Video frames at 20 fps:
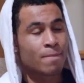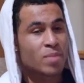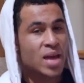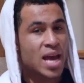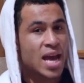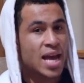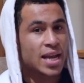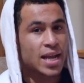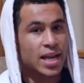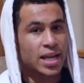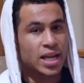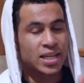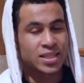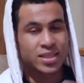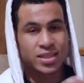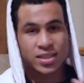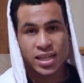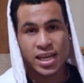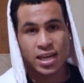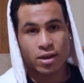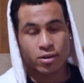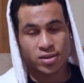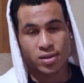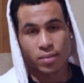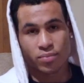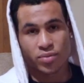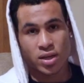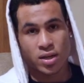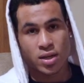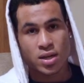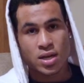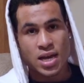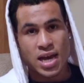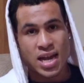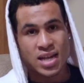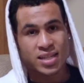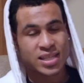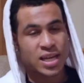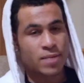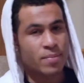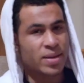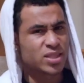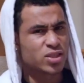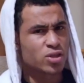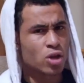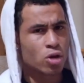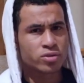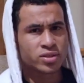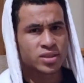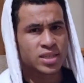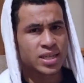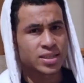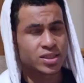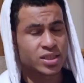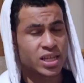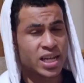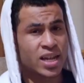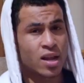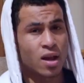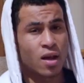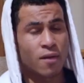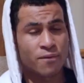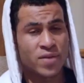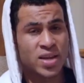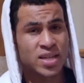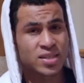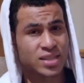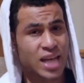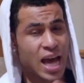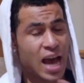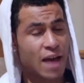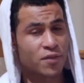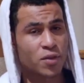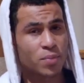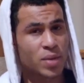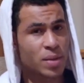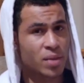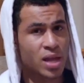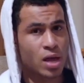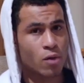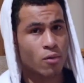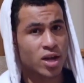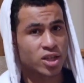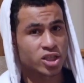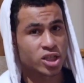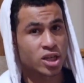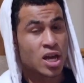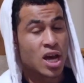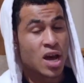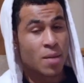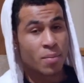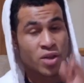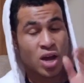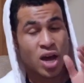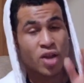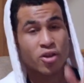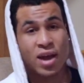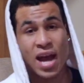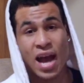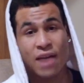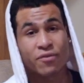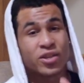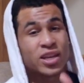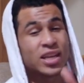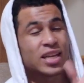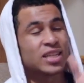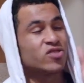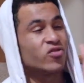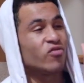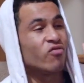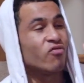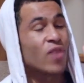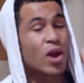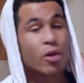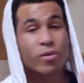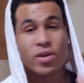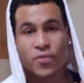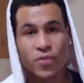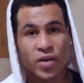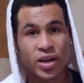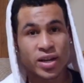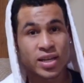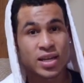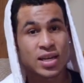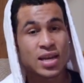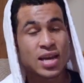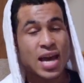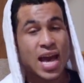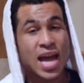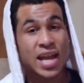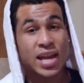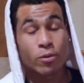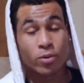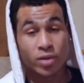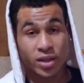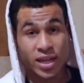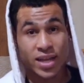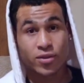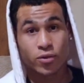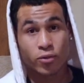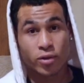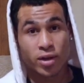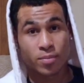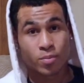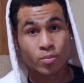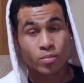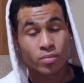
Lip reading: and it's a skit or something, and the skit makes no sense, and it offends half the people that watch it, but the other half think it's very funny and they relate to it.